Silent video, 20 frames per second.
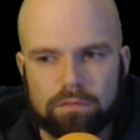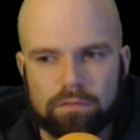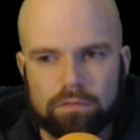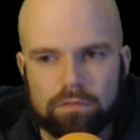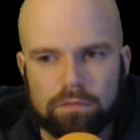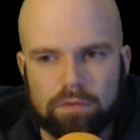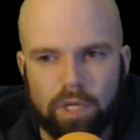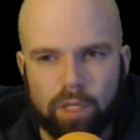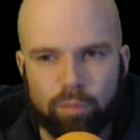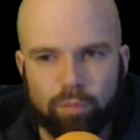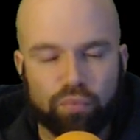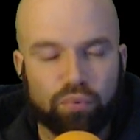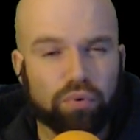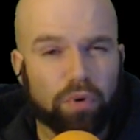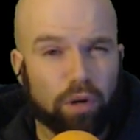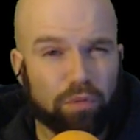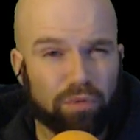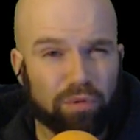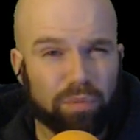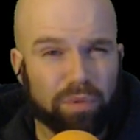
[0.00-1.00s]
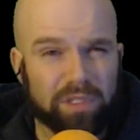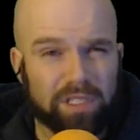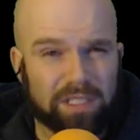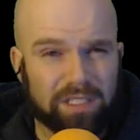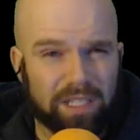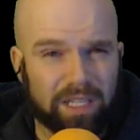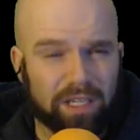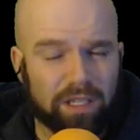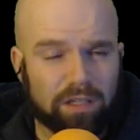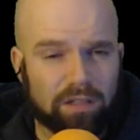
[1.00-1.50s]
I probably
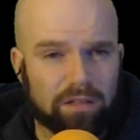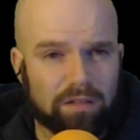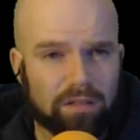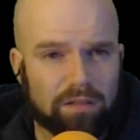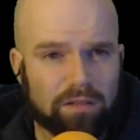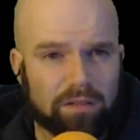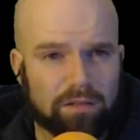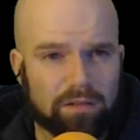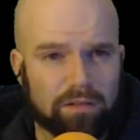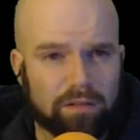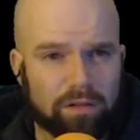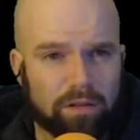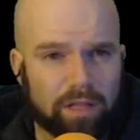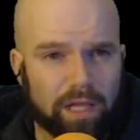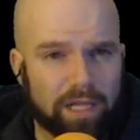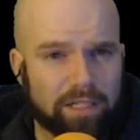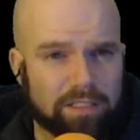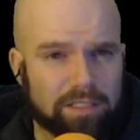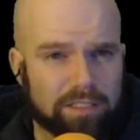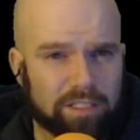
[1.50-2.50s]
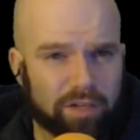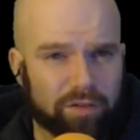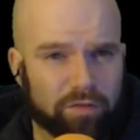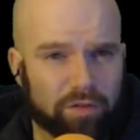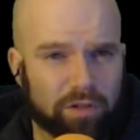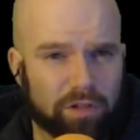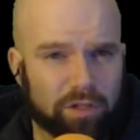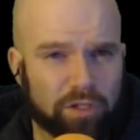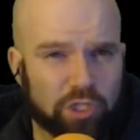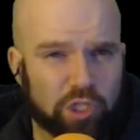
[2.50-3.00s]
take that stuff a
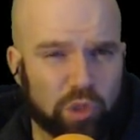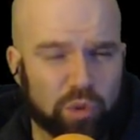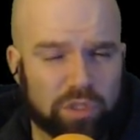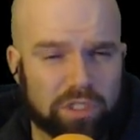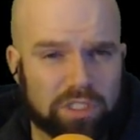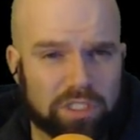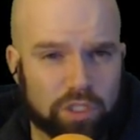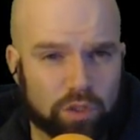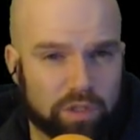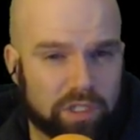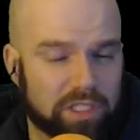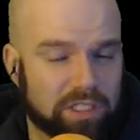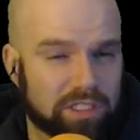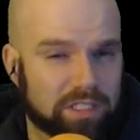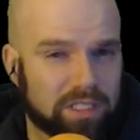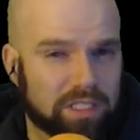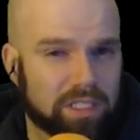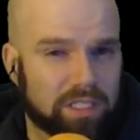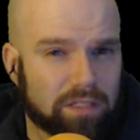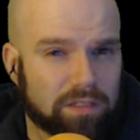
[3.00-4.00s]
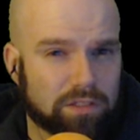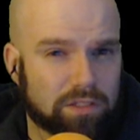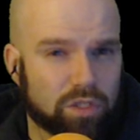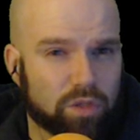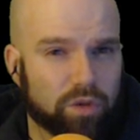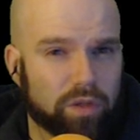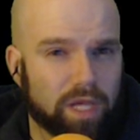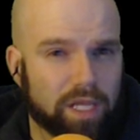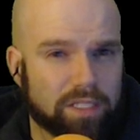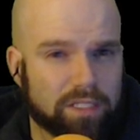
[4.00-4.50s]
little too seriously, so
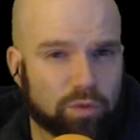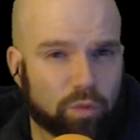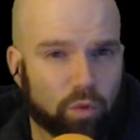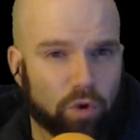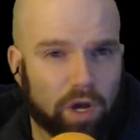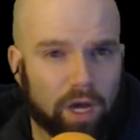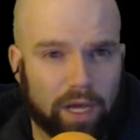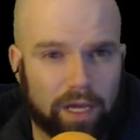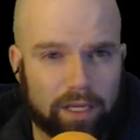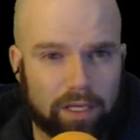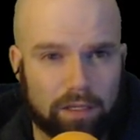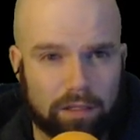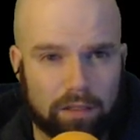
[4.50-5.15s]
that's why